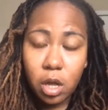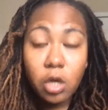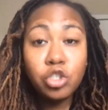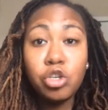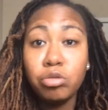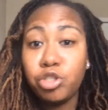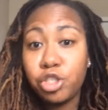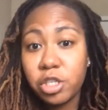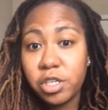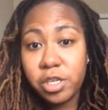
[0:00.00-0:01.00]
you
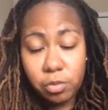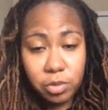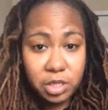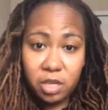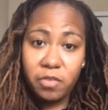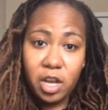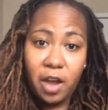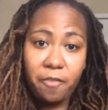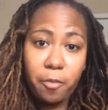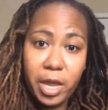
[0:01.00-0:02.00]
should receive a
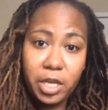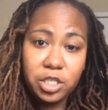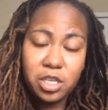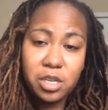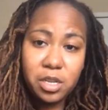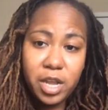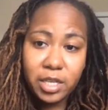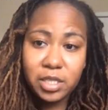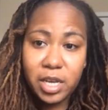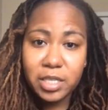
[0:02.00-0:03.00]
confirmation that says,